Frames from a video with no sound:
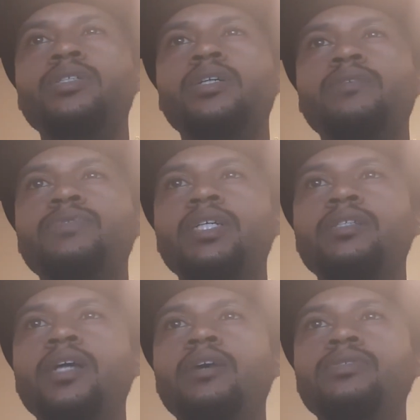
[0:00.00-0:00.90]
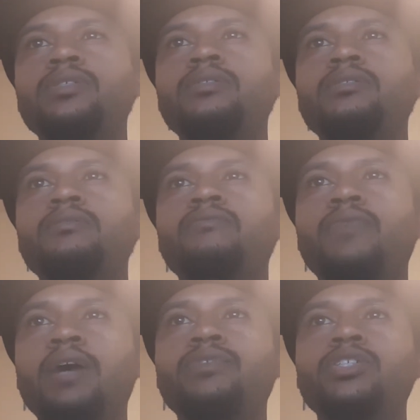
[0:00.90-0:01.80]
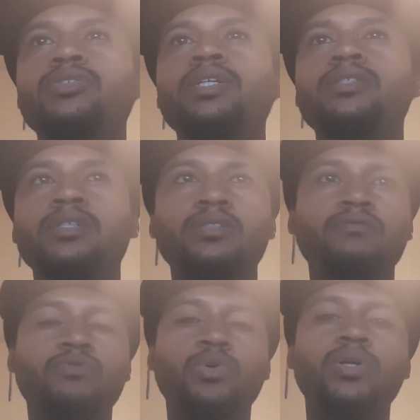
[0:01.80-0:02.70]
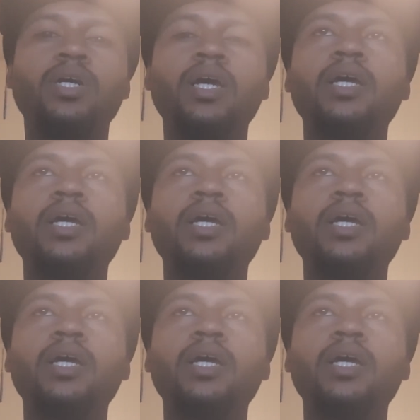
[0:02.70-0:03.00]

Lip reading: of 6,564.